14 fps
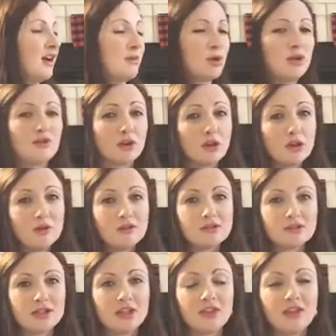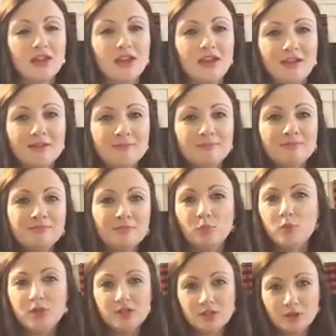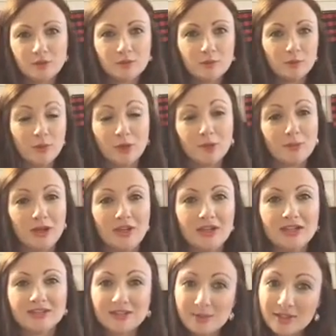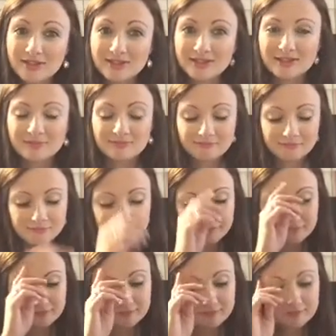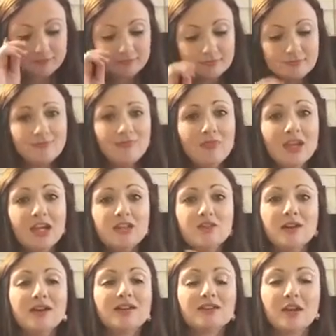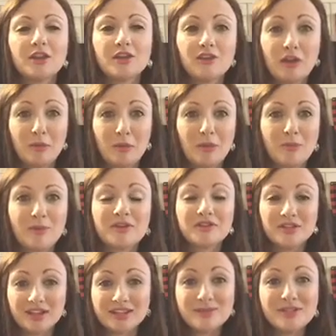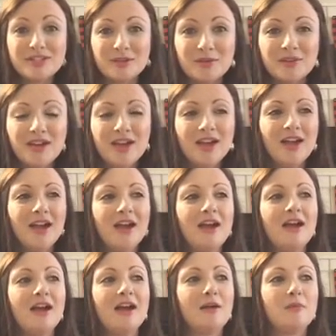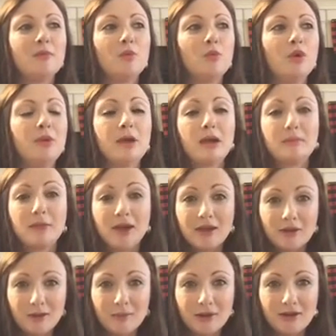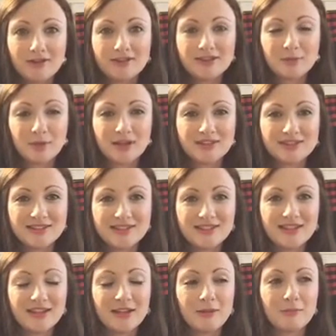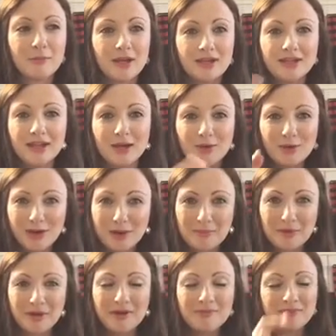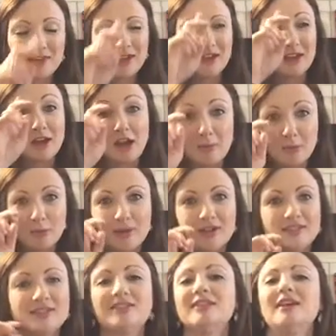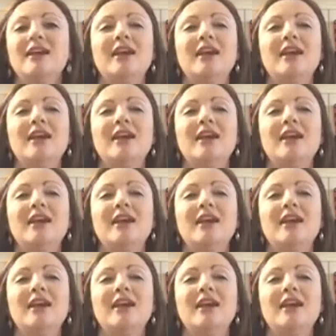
or even clothes or anything, we don't buy the kids any presents. As far as other family members, yes, we do. We buy my grandparents a present, my Nana and Grandpa a couple present.